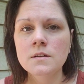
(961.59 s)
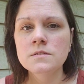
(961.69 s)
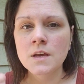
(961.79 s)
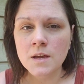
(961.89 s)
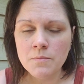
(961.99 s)

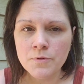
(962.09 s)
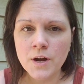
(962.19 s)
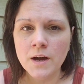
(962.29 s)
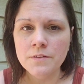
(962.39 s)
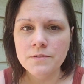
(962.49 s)
take a
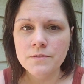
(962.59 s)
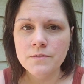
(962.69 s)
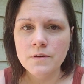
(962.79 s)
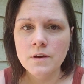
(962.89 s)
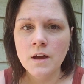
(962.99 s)
breath,
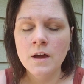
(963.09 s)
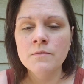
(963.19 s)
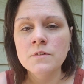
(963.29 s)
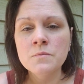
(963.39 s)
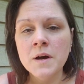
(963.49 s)
and
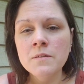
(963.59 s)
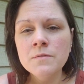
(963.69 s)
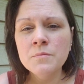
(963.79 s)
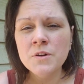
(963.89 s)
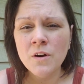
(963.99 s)
respond
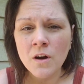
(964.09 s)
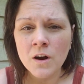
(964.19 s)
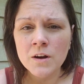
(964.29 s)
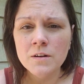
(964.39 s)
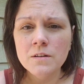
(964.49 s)
from your
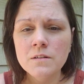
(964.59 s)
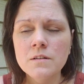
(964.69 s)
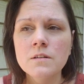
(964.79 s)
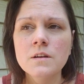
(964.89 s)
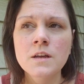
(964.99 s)
heart
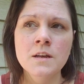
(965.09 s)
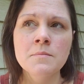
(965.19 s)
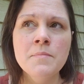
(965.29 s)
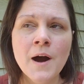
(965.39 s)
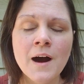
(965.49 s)
in a
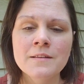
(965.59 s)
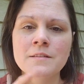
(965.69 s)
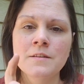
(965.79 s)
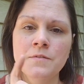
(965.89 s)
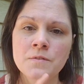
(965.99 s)

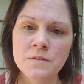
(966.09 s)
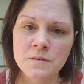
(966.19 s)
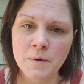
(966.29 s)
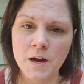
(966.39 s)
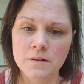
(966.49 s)
positive
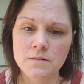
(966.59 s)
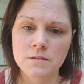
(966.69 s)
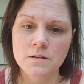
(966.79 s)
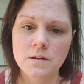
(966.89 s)
spot.